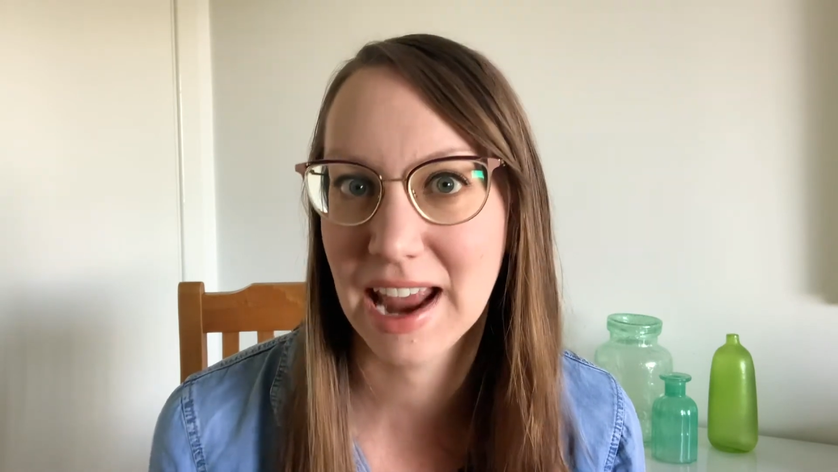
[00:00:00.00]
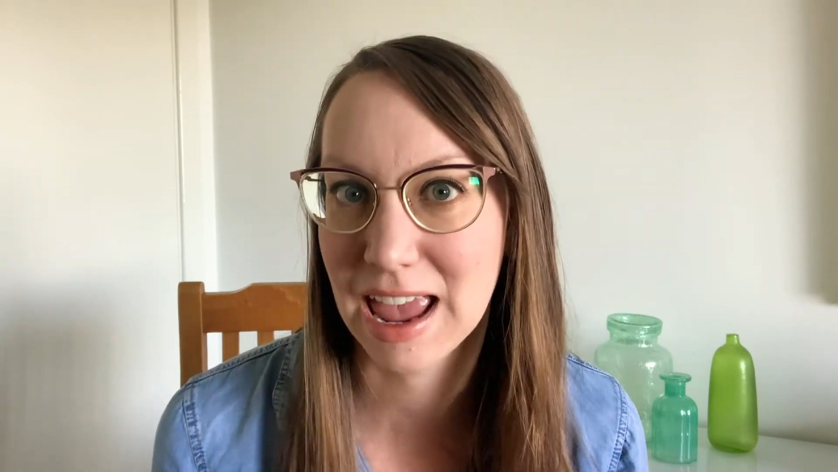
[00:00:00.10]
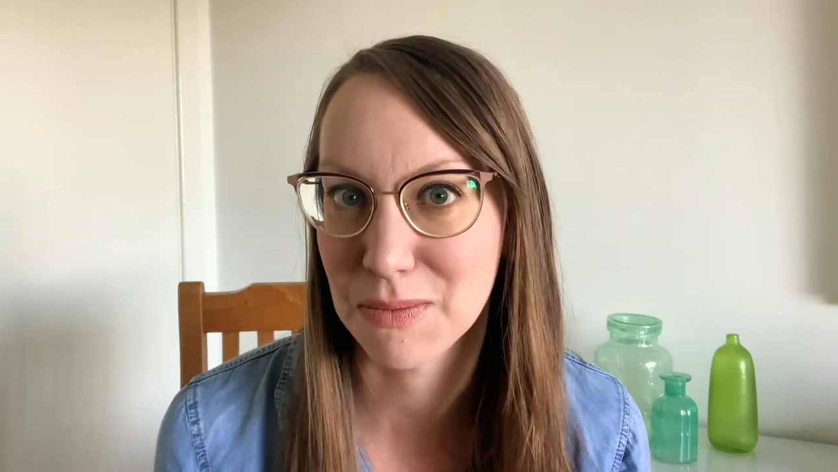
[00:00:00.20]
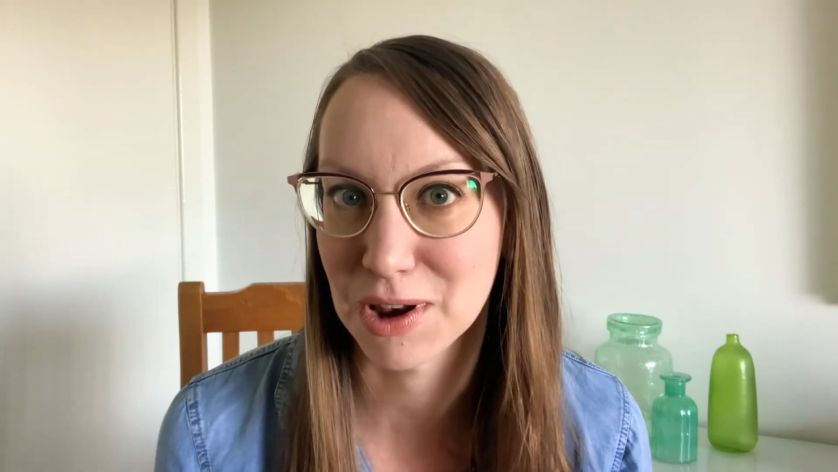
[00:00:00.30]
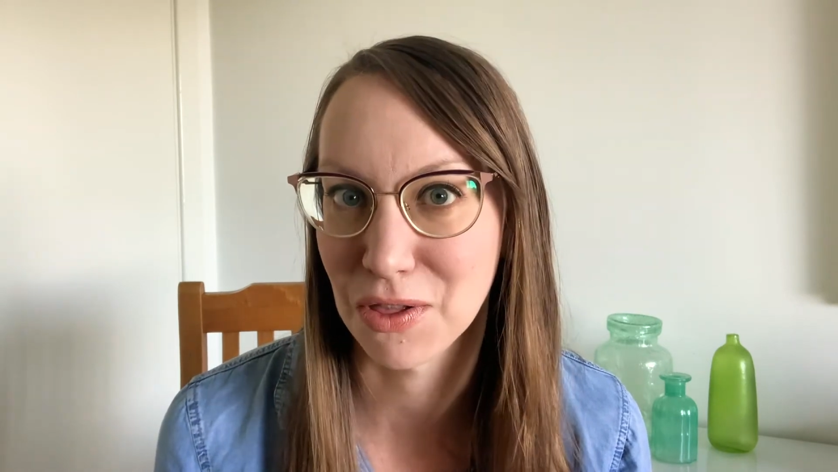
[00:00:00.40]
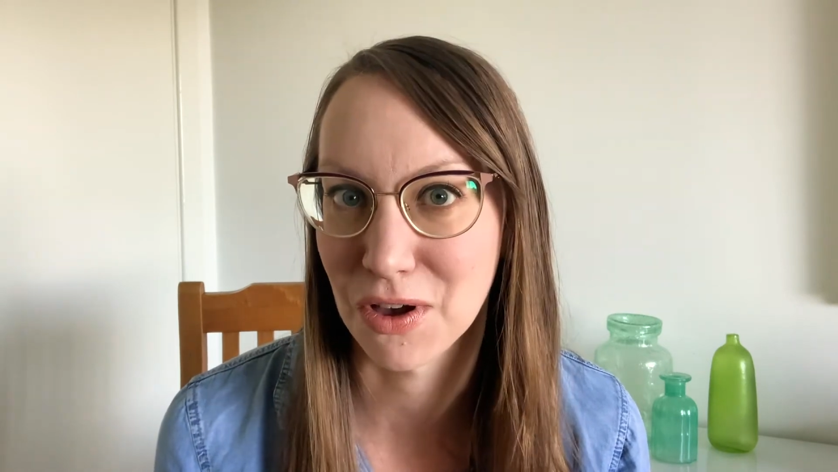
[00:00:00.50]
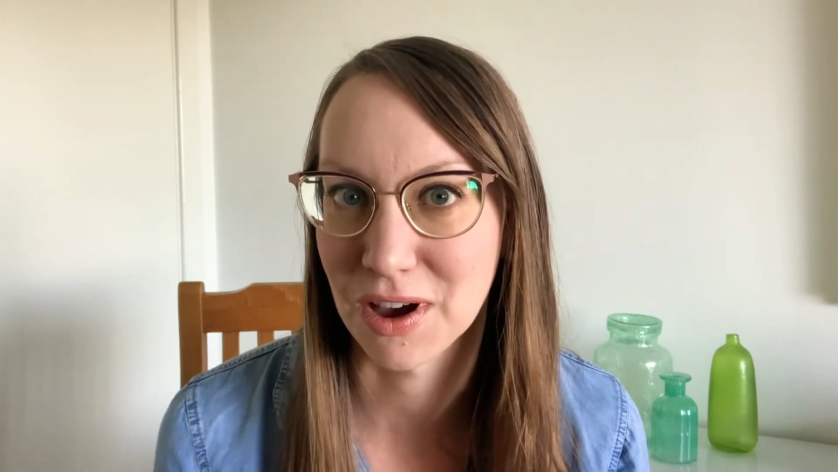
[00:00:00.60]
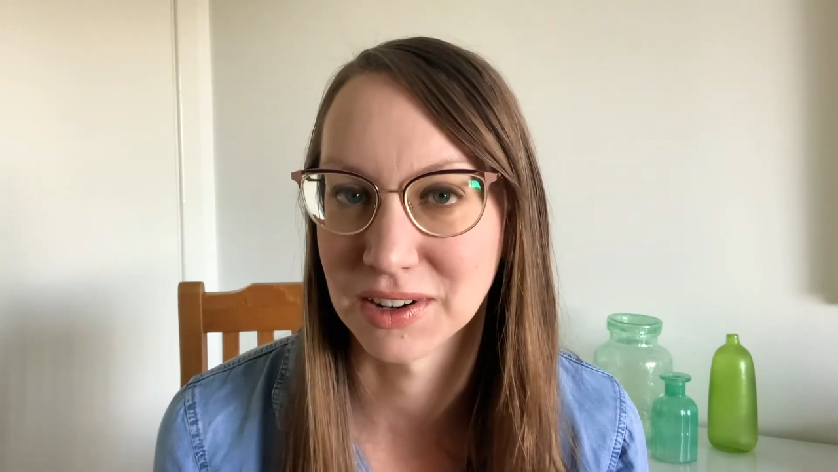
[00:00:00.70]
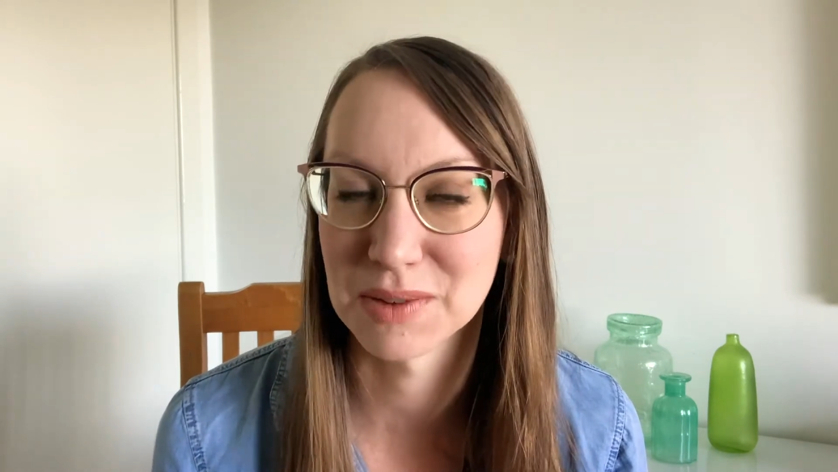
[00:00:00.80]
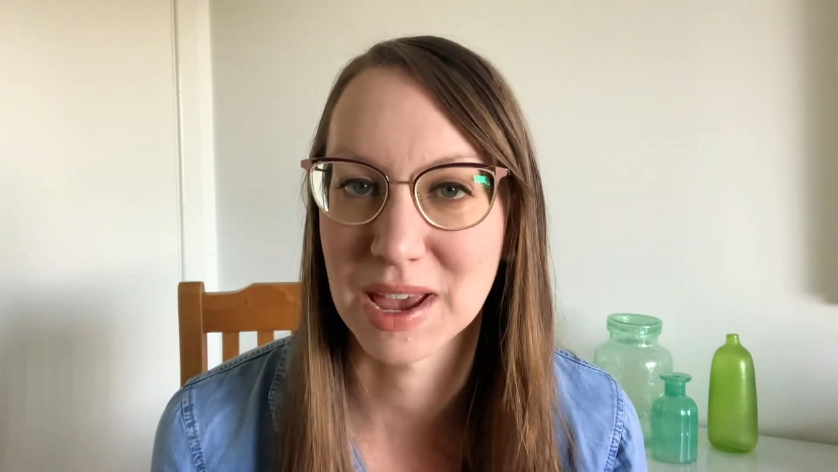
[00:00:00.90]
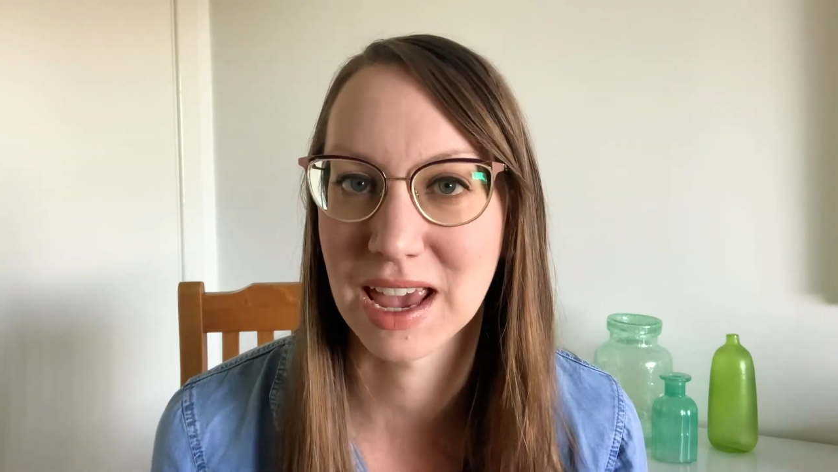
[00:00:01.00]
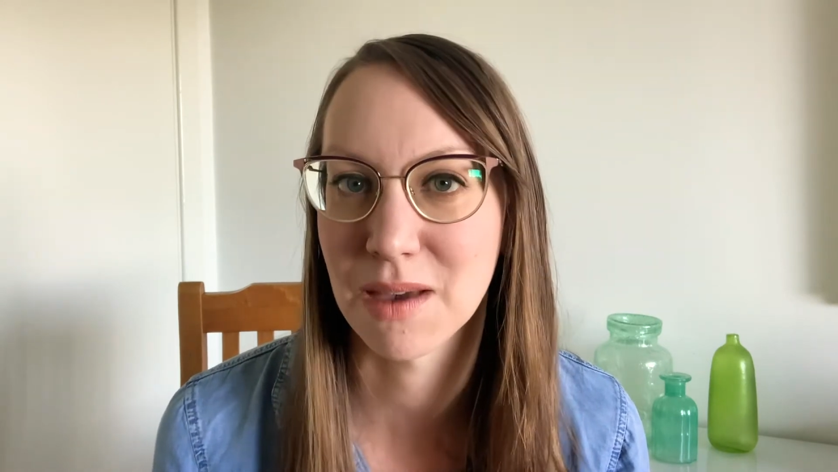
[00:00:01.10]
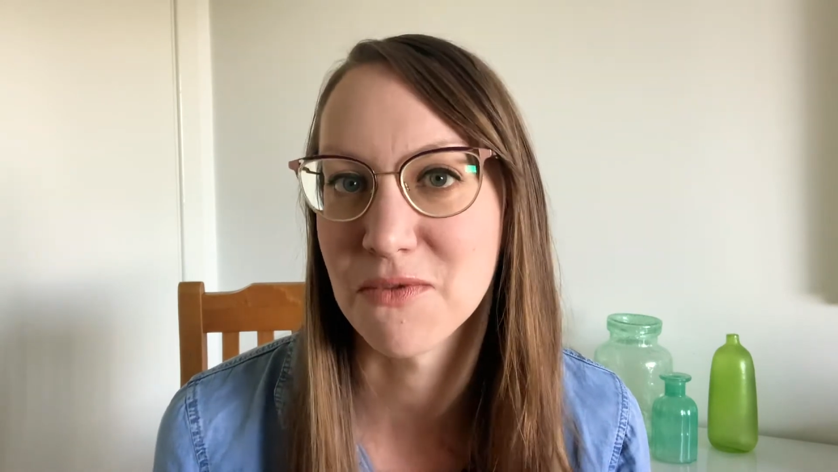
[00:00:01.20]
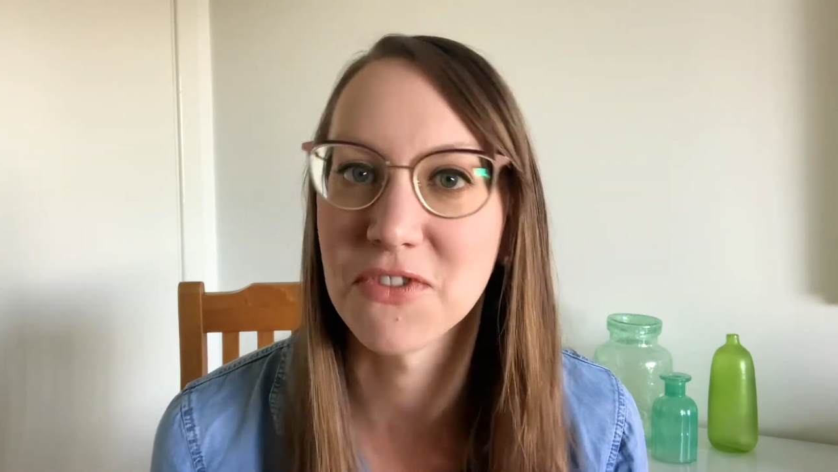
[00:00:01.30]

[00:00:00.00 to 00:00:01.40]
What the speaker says: Haman along to make him